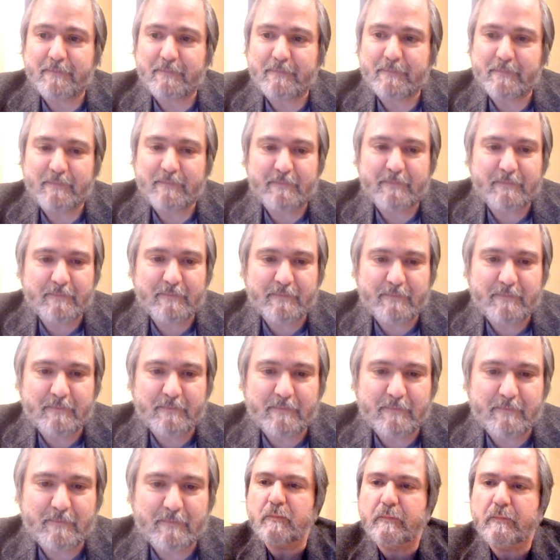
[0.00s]

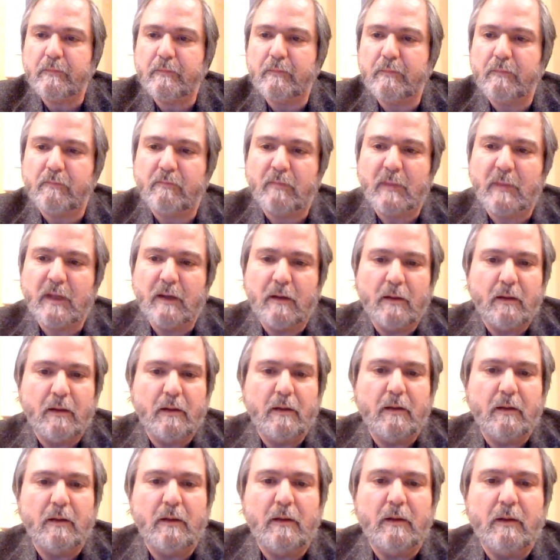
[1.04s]

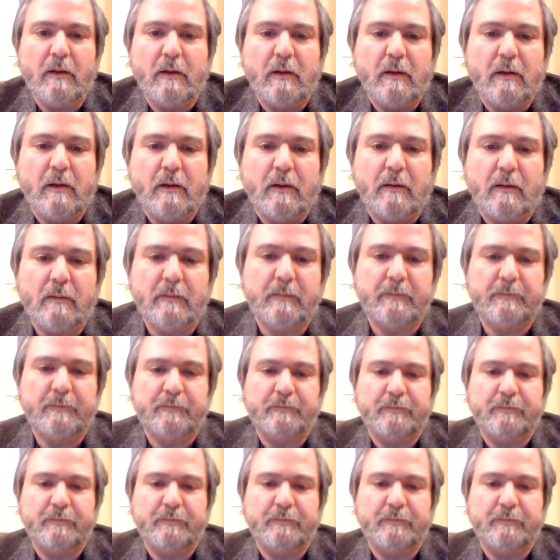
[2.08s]
(no one is talking)